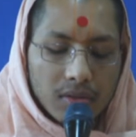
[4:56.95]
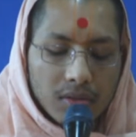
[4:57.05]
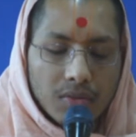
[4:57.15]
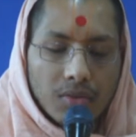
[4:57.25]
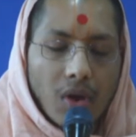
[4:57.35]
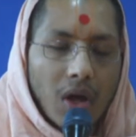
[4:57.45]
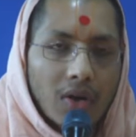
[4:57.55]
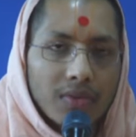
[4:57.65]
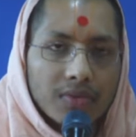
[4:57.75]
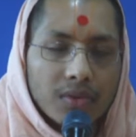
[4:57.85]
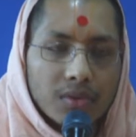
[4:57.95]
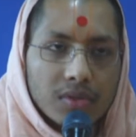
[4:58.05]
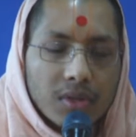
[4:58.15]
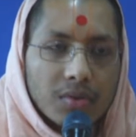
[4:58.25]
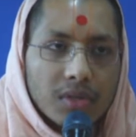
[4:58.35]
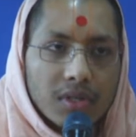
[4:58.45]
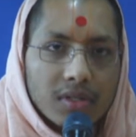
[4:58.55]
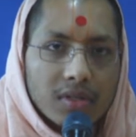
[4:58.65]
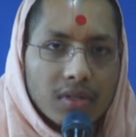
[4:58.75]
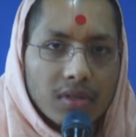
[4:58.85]
to all of those devotees.
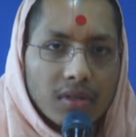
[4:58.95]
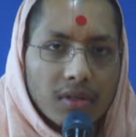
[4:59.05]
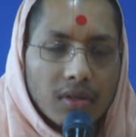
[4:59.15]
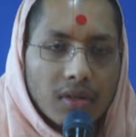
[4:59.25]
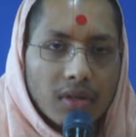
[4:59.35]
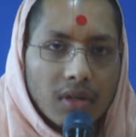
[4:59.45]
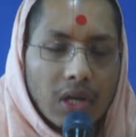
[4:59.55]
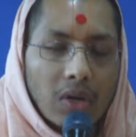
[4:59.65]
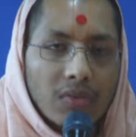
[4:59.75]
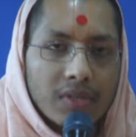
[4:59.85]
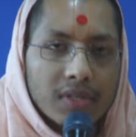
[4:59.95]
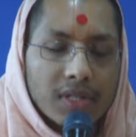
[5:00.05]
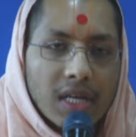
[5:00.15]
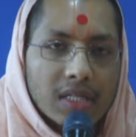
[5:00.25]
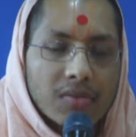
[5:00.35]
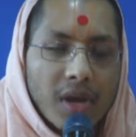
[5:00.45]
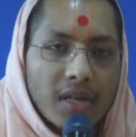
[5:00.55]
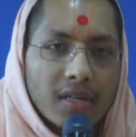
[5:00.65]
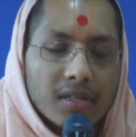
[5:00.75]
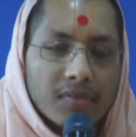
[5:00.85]
along with Sadasiv
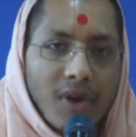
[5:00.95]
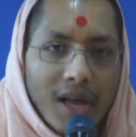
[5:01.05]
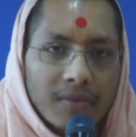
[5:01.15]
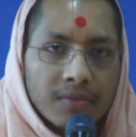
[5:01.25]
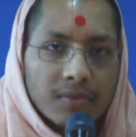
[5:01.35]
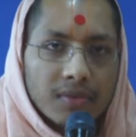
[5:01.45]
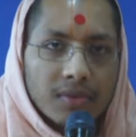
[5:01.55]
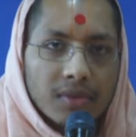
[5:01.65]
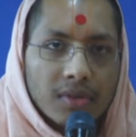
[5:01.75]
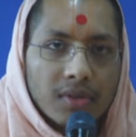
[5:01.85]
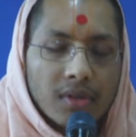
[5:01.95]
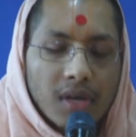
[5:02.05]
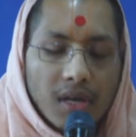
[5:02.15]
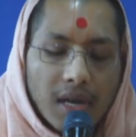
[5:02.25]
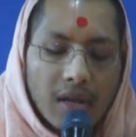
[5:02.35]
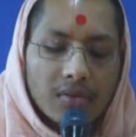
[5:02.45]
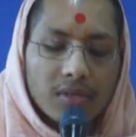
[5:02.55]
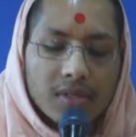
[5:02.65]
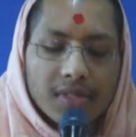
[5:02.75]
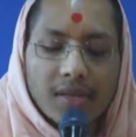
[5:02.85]
and his wife. Now
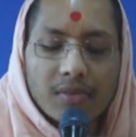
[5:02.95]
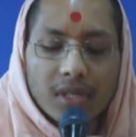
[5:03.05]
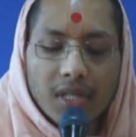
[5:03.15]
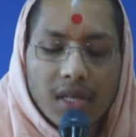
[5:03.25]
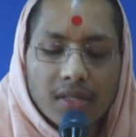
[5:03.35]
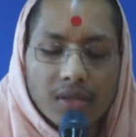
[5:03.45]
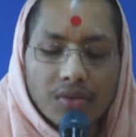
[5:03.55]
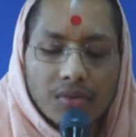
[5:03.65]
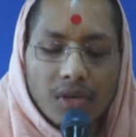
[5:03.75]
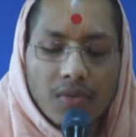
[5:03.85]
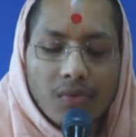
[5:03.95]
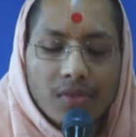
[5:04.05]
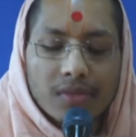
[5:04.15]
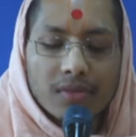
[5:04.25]
the same Sadasiv, he was